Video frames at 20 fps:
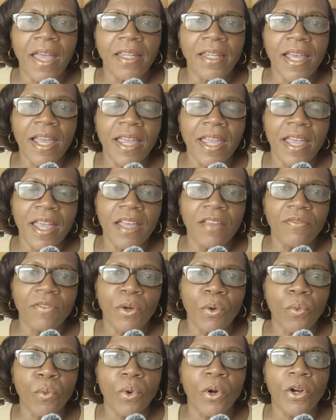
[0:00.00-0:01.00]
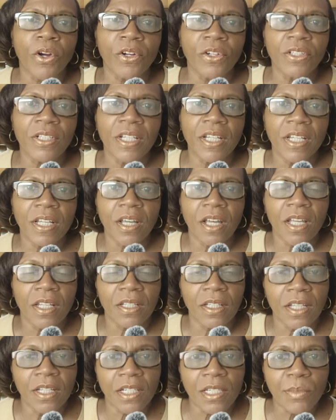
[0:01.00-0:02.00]
And I have a word
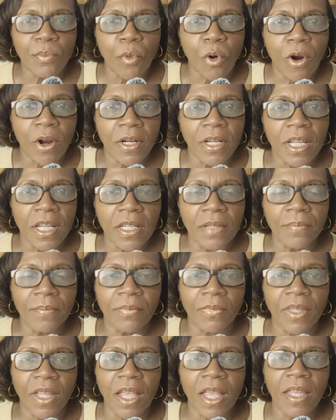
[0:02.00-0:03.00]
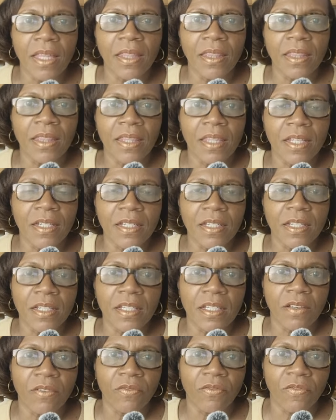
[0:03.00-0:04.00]
this morning, and this
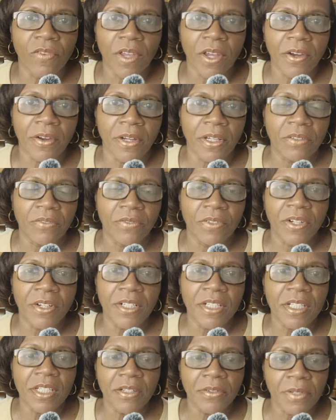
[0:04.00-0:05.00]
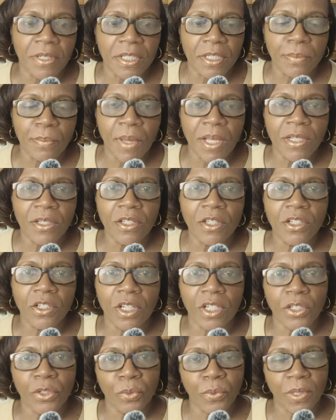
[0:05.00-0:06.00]
is a very, very serious message
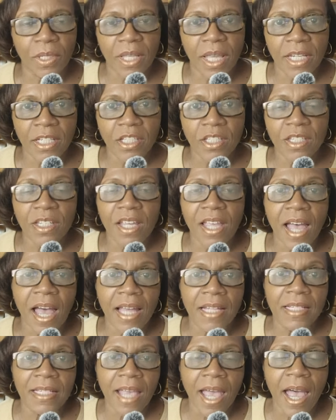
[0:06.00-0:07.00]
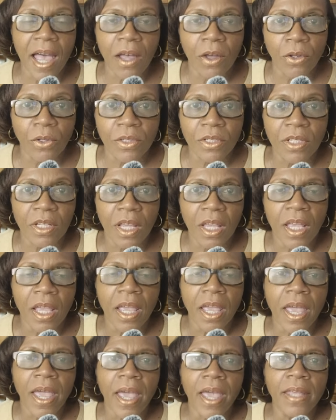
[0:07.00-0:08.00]
as it relates to God's house.
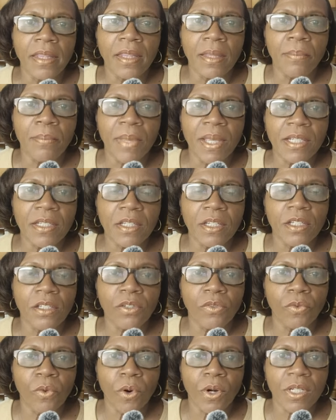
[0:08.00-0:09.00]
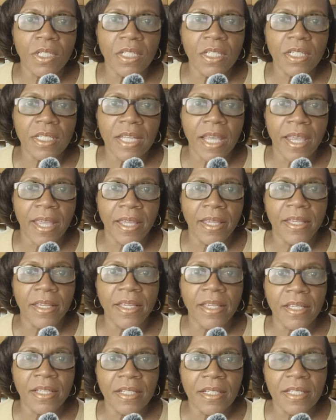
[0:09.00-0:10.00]
And the message for today
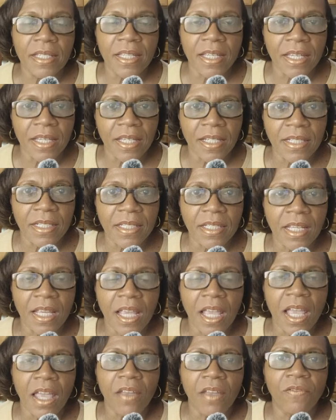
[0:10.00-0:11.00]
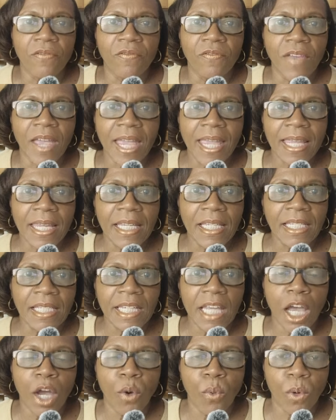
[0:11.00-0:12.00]
is this
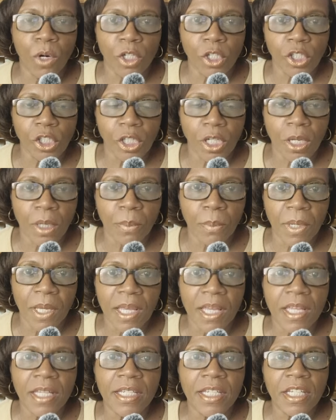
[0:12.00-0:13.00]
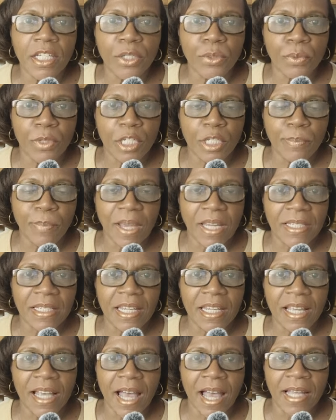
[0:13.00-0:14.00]
vain worship
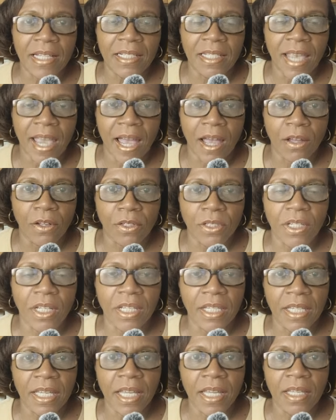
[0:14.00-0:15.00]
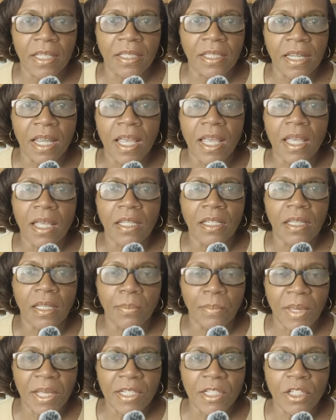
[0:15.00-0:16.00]
disrespecting God's house. Again,
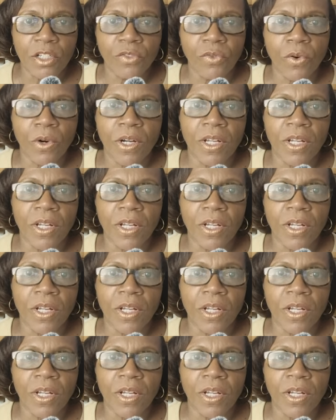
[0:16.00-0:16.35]
the message